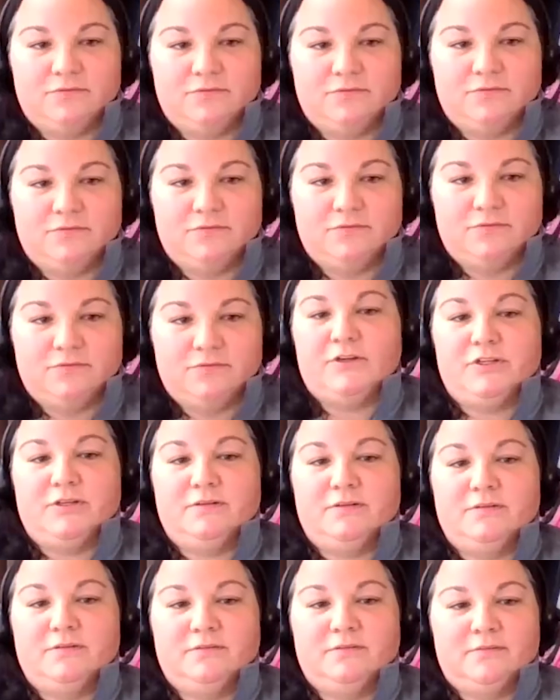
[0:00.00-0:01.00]
for wildlife
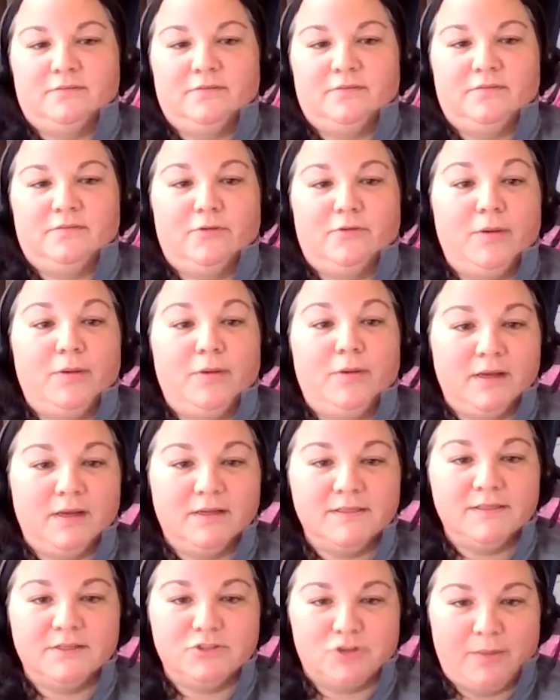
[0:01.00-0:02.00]
production, for
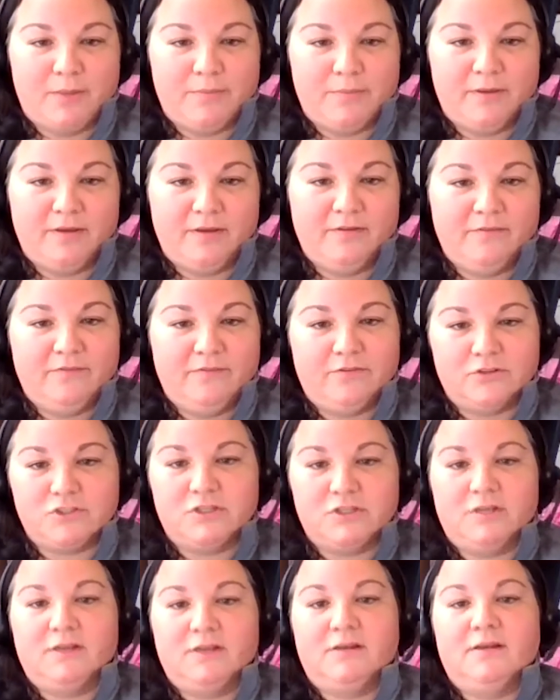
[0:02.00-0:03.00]
public hunting,
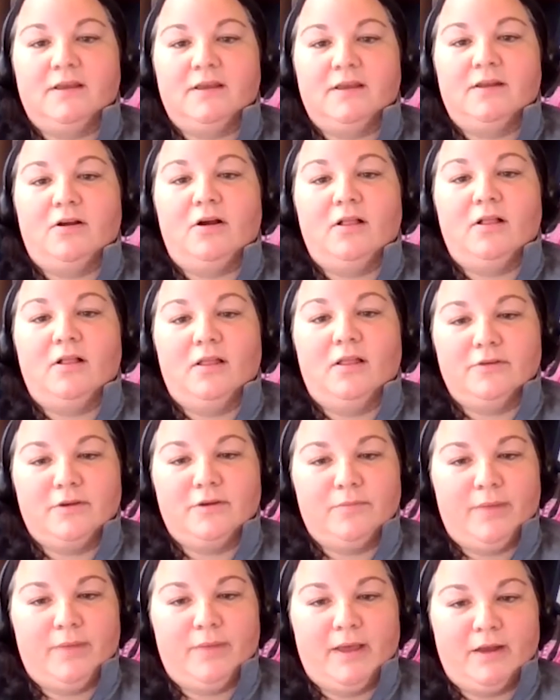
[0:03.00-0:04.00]
trapping, fishing,
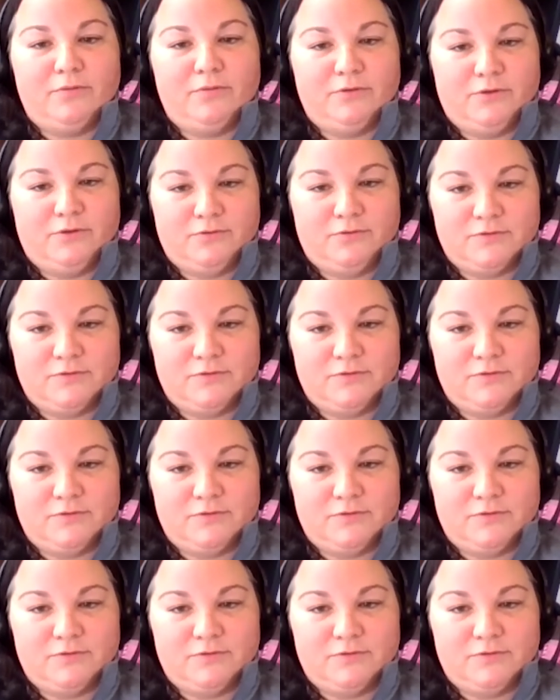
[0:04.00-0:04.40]
and all other